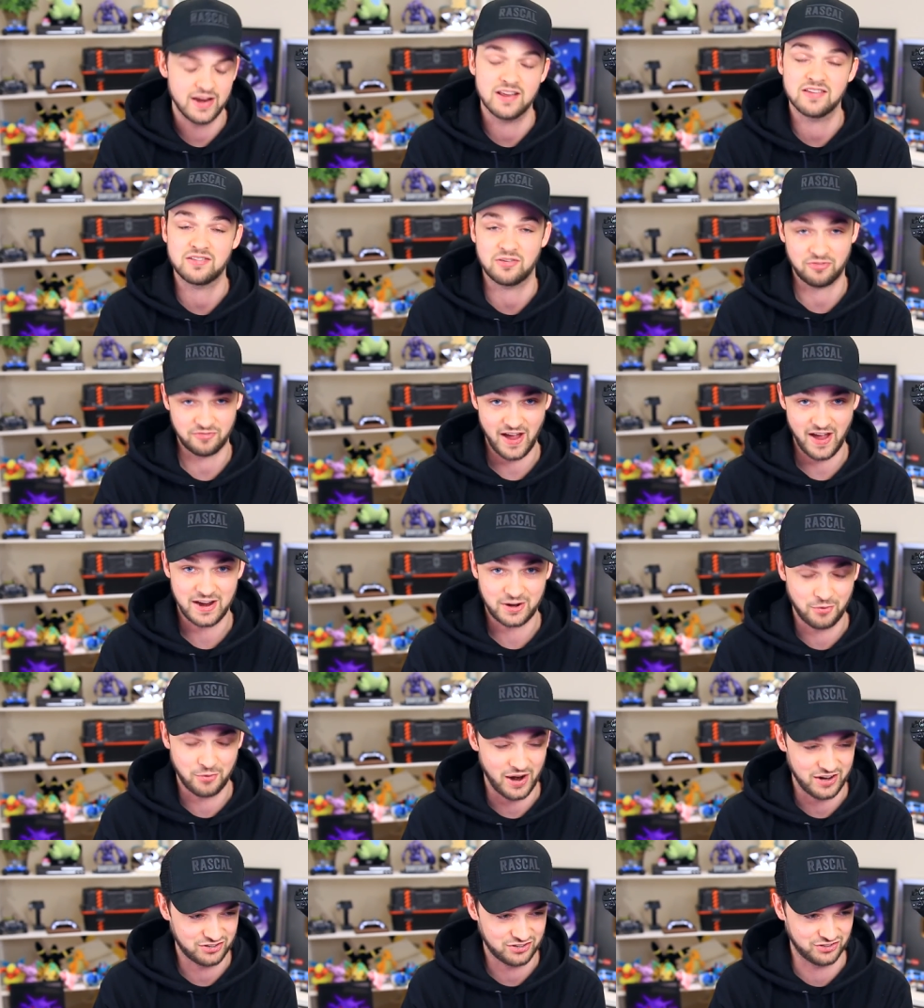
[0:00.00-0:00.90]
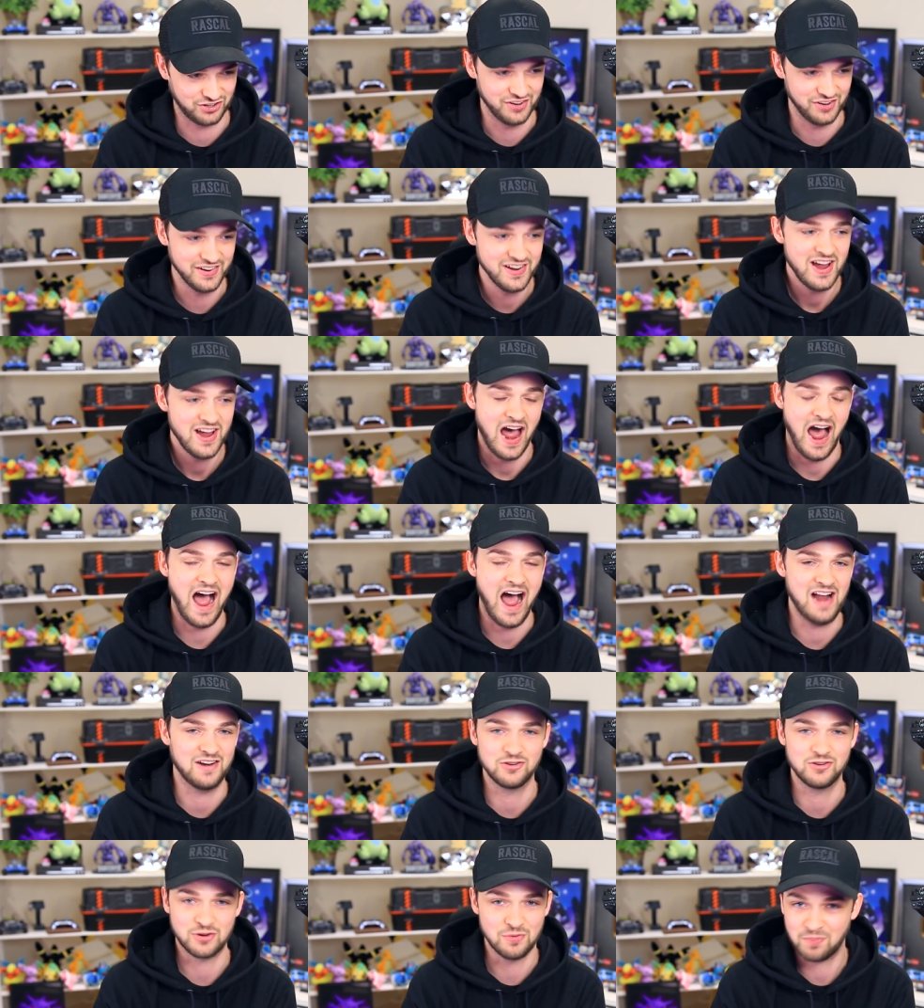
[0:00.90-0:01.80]
It is a fair question,
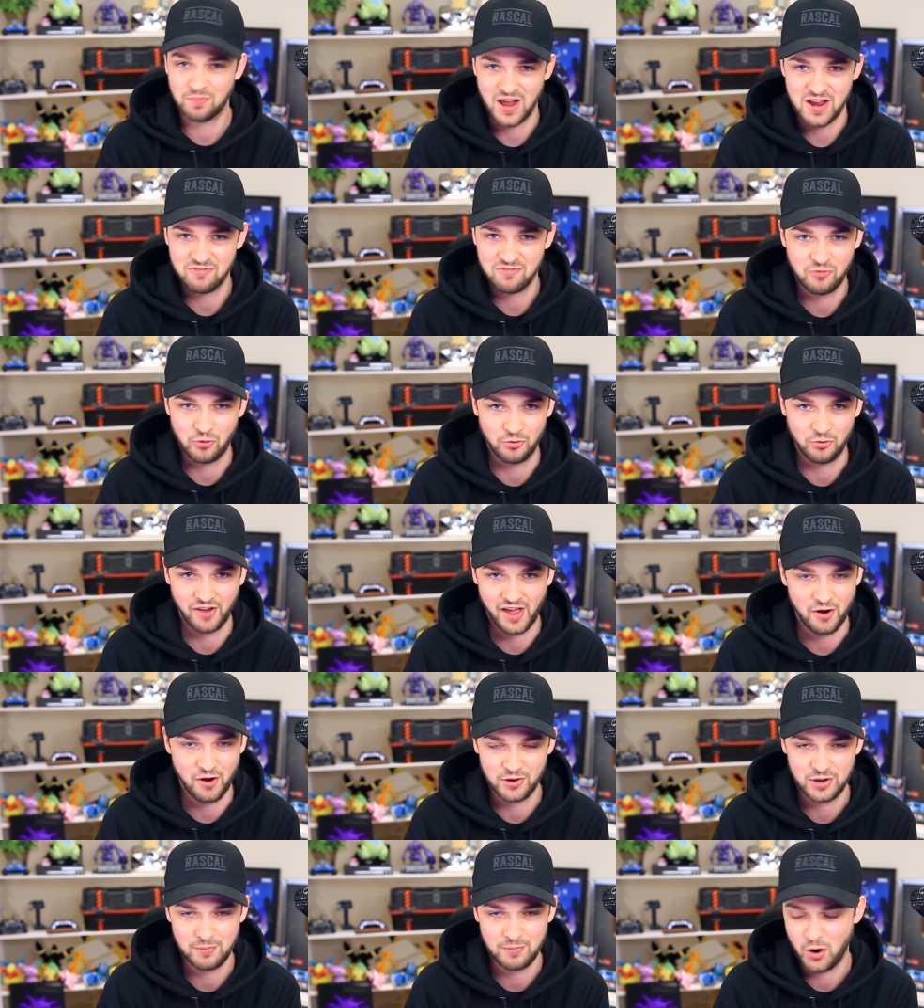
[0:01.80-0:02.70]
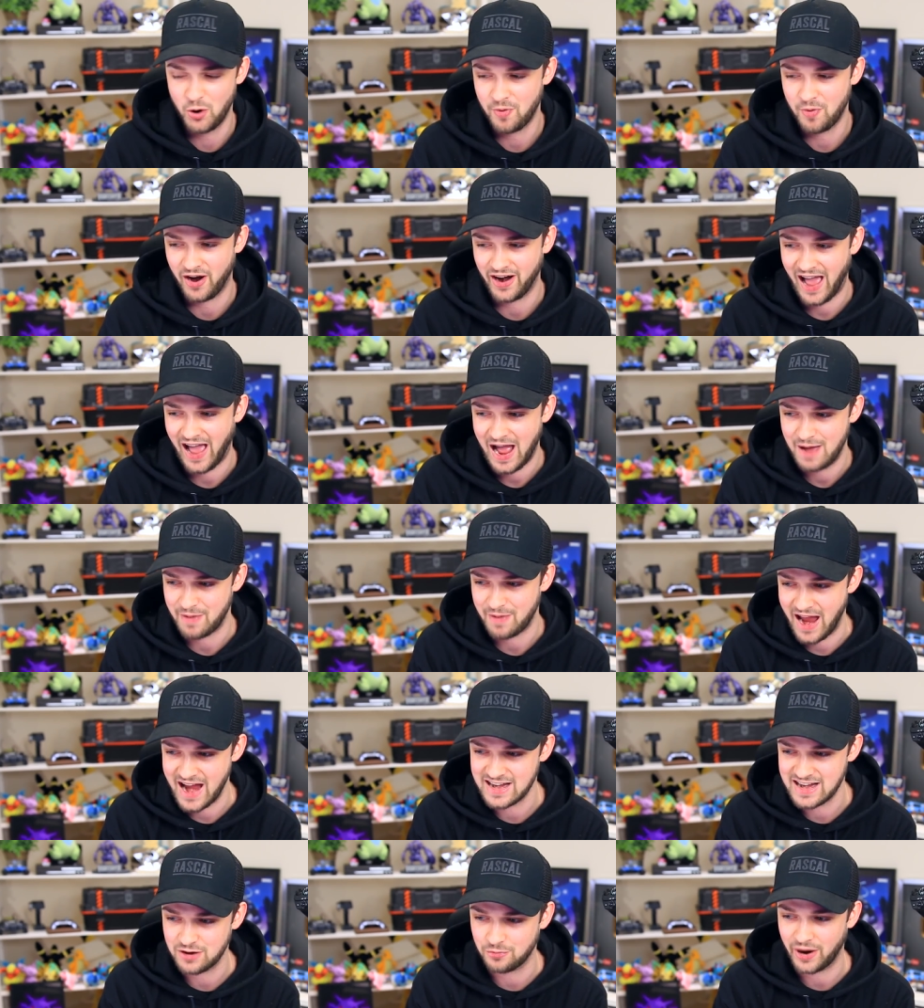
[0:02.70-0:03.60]
and you can play Fortnite on the mobile app
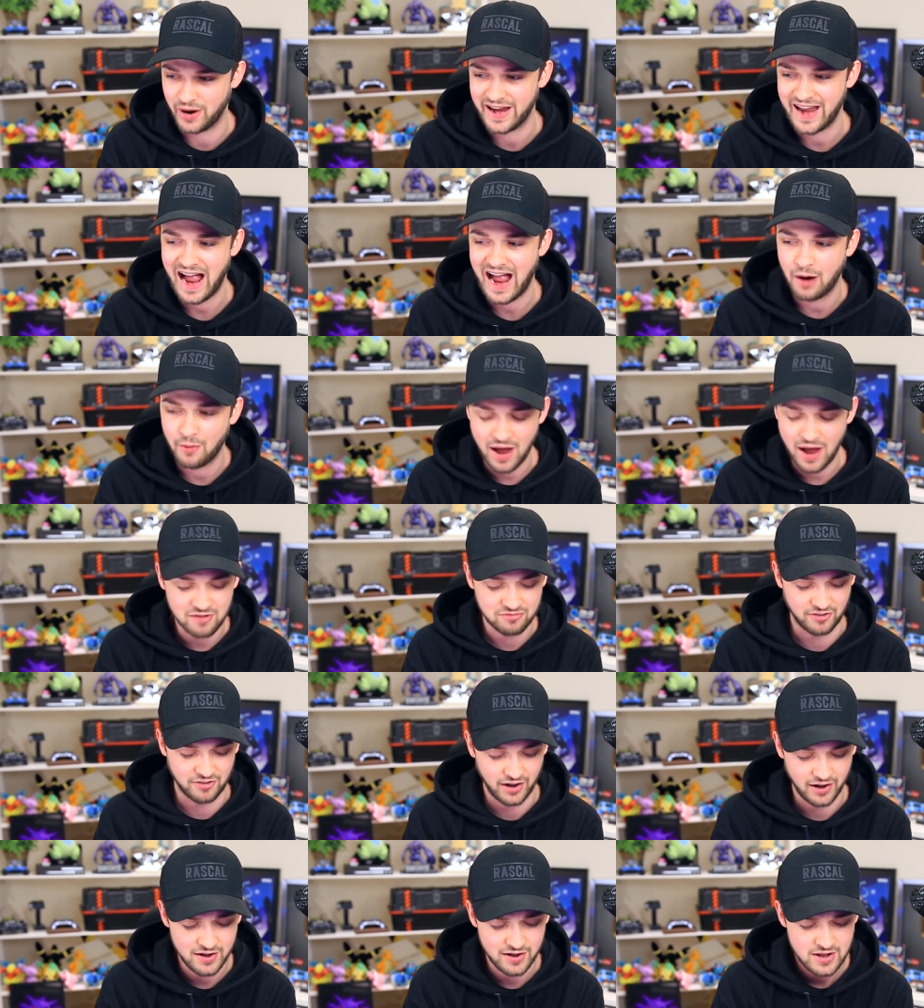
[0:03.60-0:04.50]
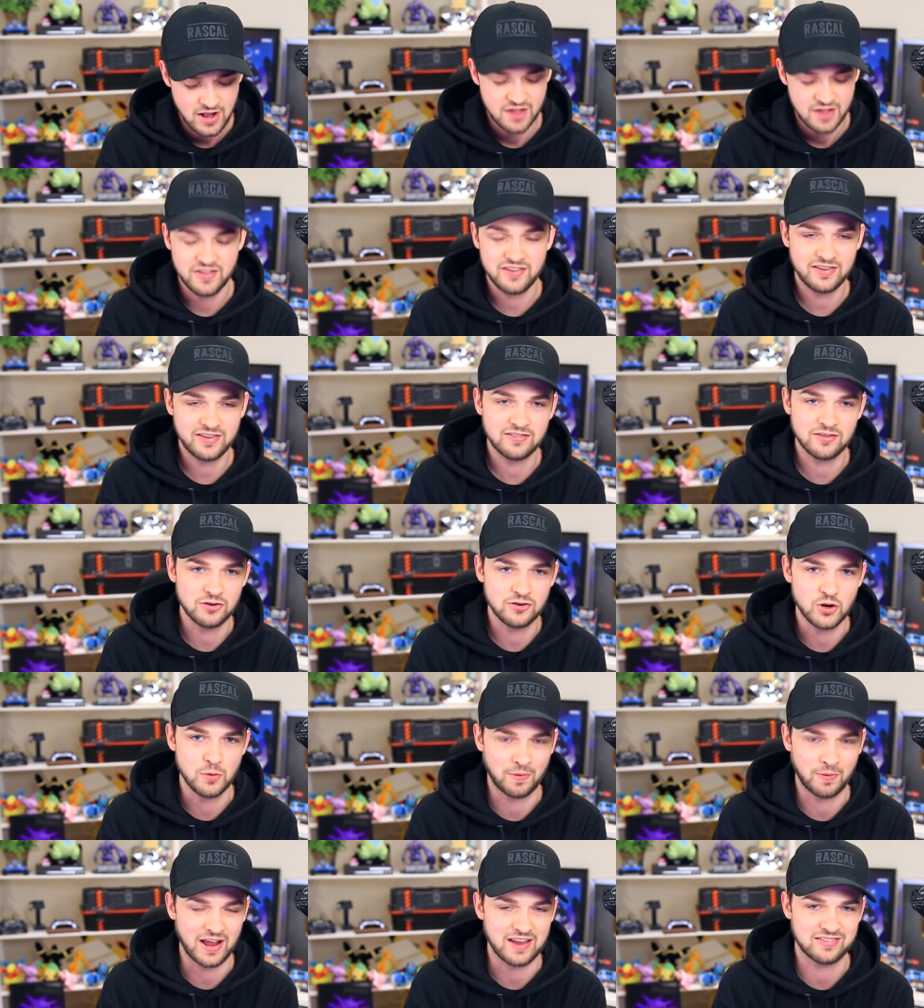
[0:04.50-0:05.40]
anyway. However, this is a
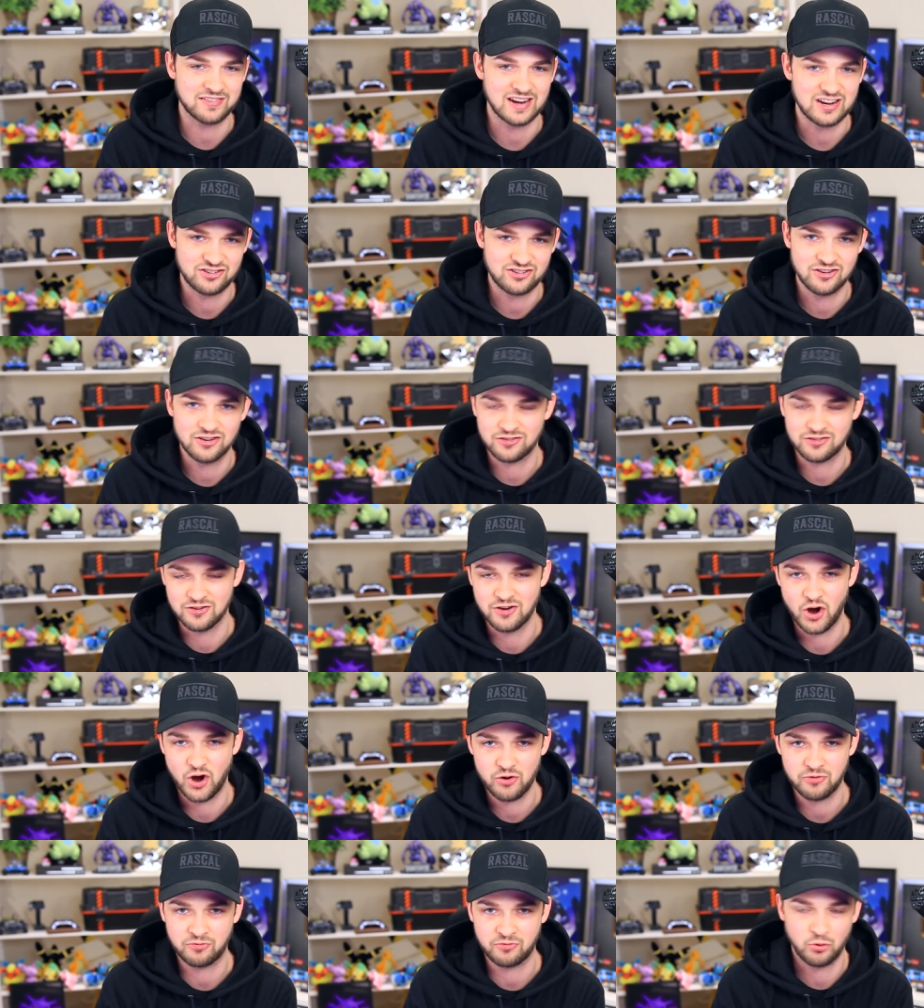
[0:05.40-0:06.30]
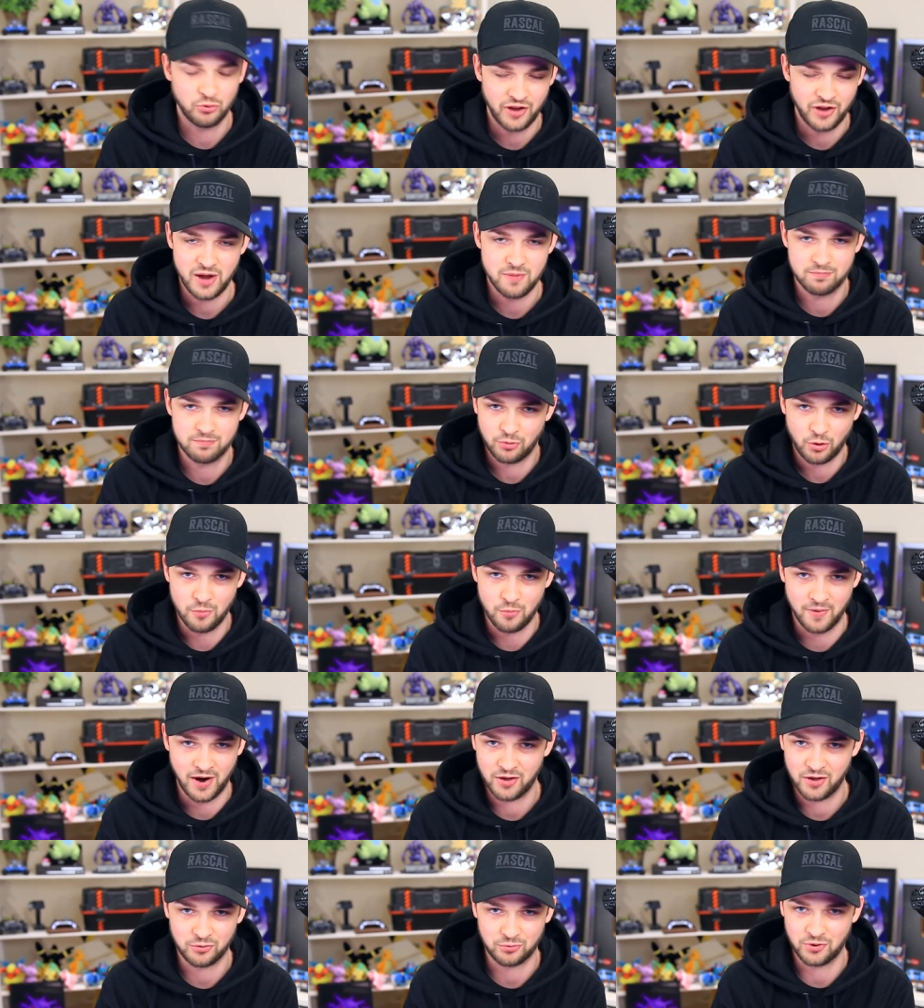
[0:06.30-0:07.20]
new PlayStation, as you know. Fortnite broke
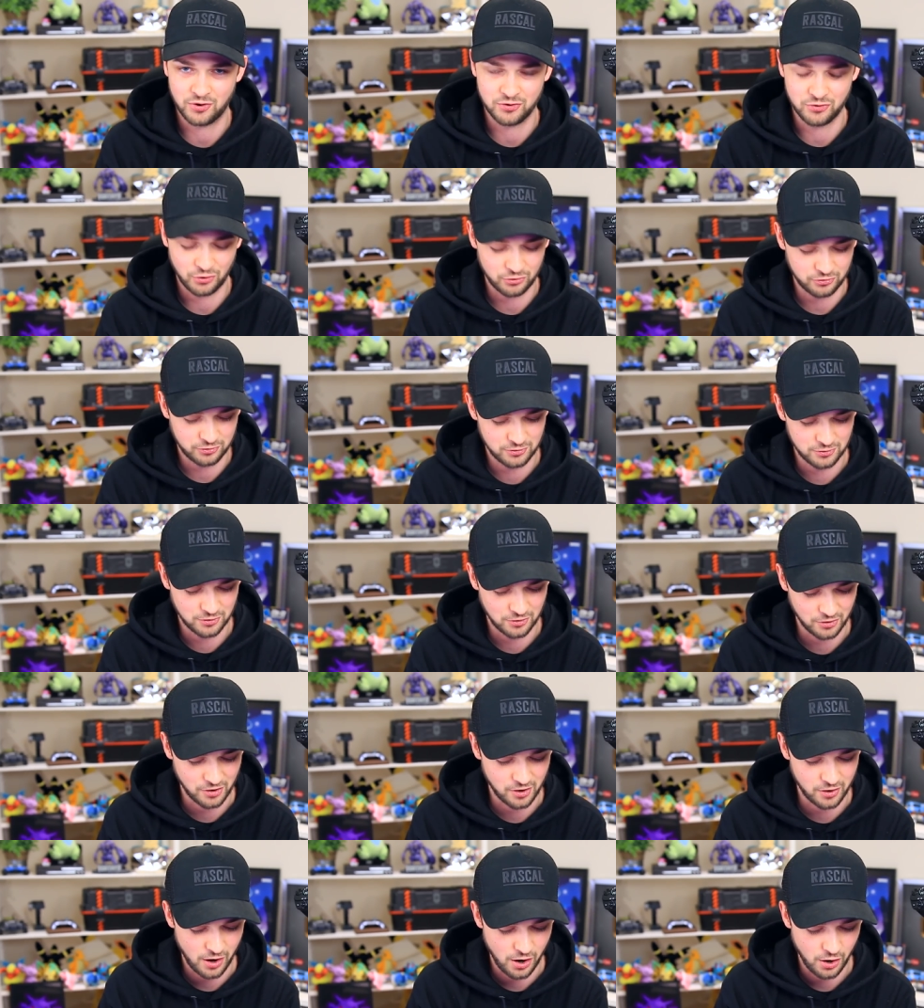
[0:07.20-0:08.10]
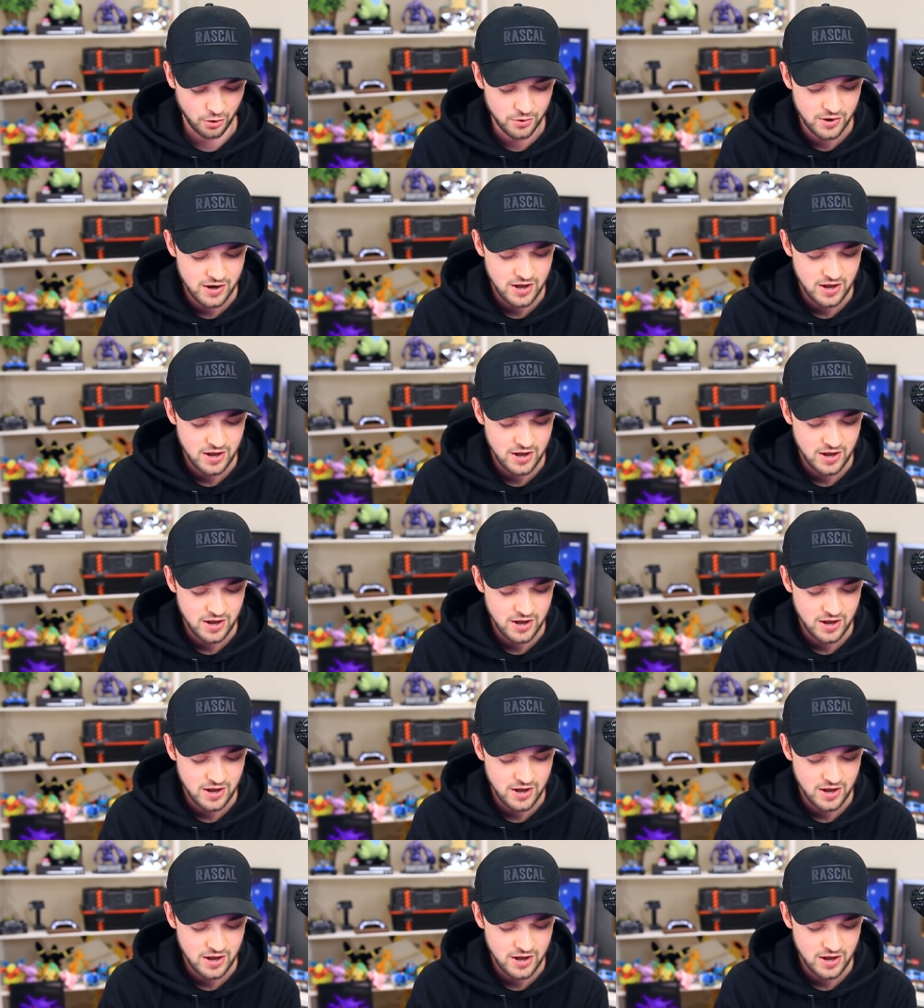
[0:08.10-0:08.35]
my other one not too long ago.